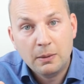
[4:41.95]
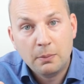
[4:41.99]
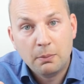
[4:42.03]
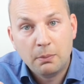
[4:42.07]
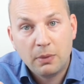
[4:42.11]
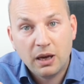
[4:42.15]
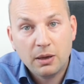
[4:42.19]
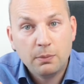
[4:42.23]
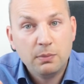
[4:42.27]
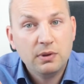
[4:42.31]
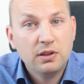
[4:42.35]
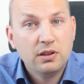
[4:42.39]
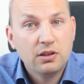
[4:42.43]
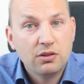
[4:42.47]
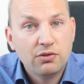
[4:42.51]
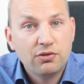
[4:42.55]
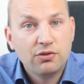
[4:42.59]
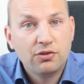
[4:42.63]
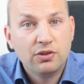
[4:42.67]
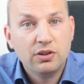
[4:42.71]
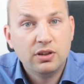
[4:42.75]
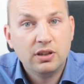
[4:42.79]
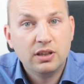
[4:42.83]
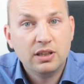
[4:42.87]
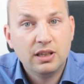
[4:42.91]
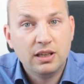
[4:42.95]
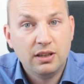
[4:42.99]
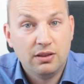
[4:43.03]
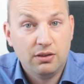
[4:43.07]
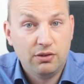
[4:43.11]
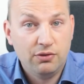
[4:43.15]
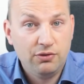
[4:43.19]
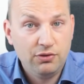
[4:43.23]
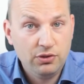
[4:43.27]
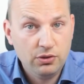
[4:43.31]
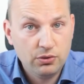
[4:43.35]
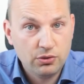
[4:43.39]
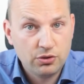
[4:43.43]
might be different in the
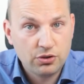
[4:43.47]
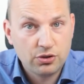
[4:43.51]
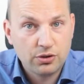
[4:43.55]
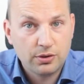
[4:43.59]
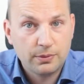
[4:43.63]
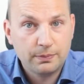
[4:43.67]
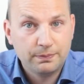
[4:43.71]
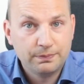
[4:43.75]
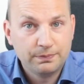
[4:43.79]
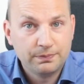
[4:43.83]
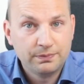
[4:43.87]
future.